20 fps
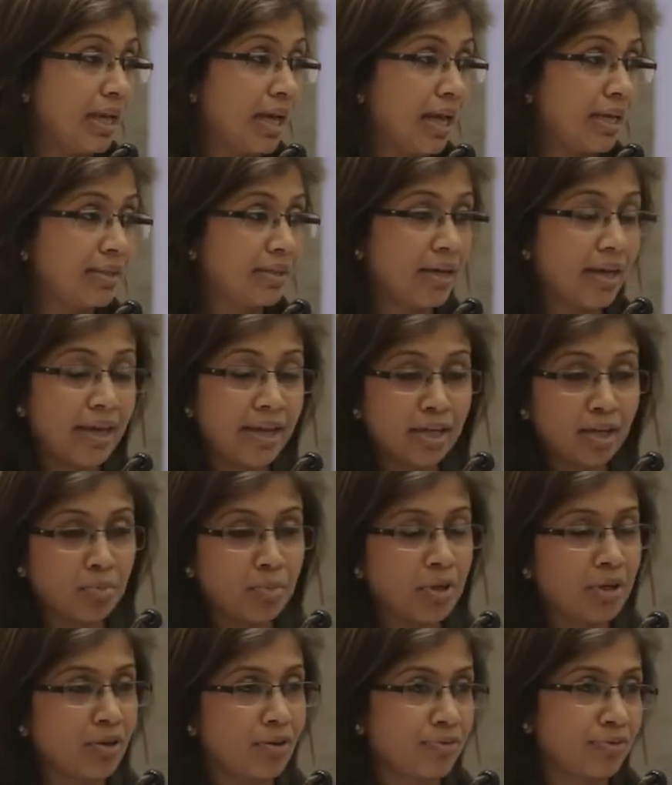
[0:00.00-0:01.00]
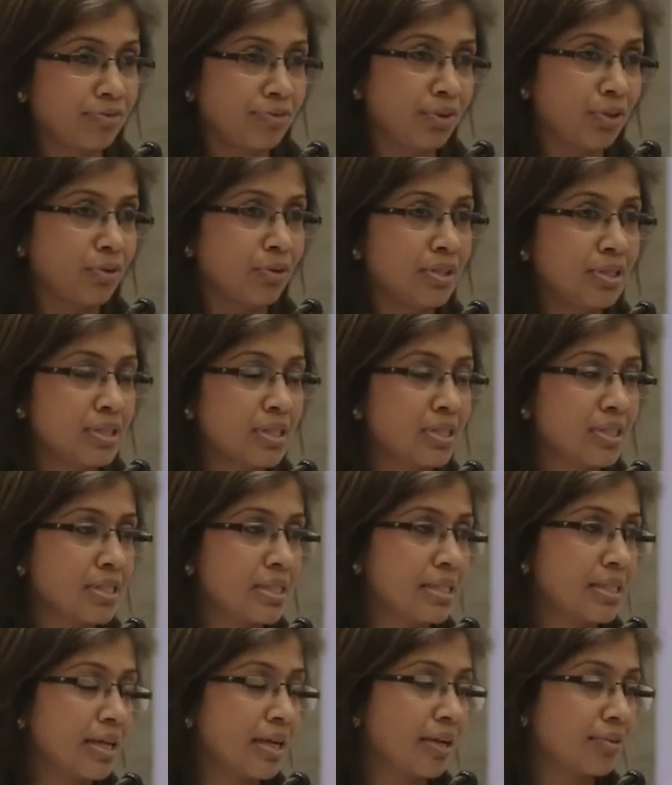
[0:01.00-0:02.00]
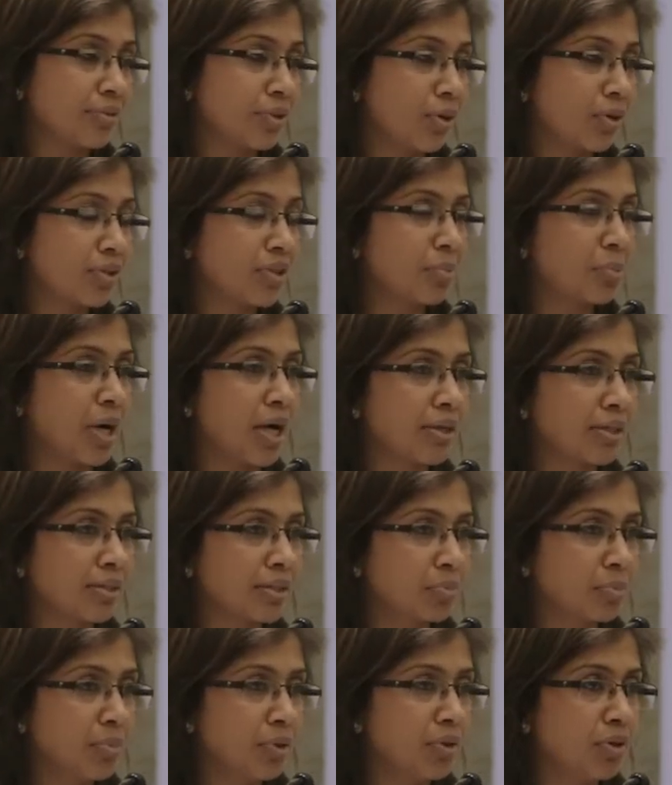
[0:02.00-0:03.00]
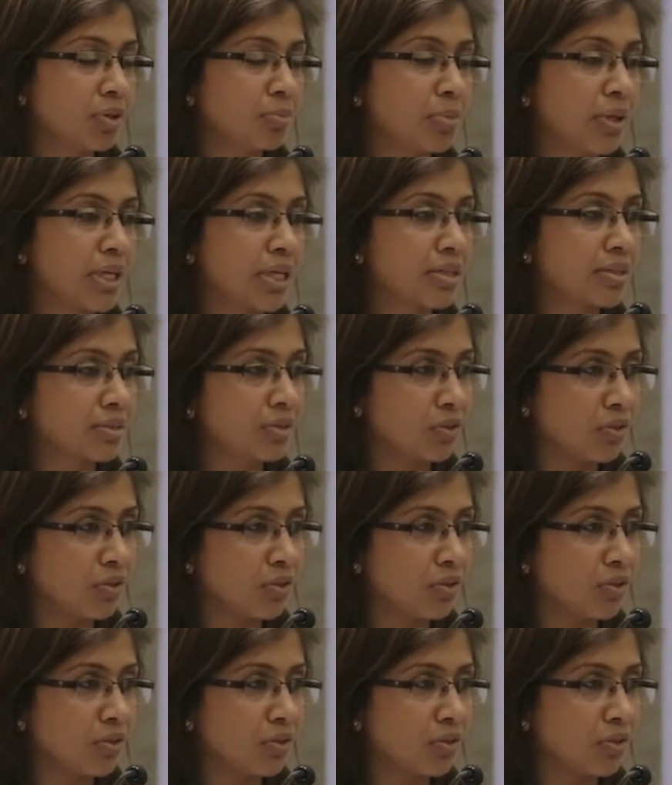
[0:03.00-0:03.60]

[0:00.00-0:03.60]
And there are n number of, incidents that I've talked about in the book, but,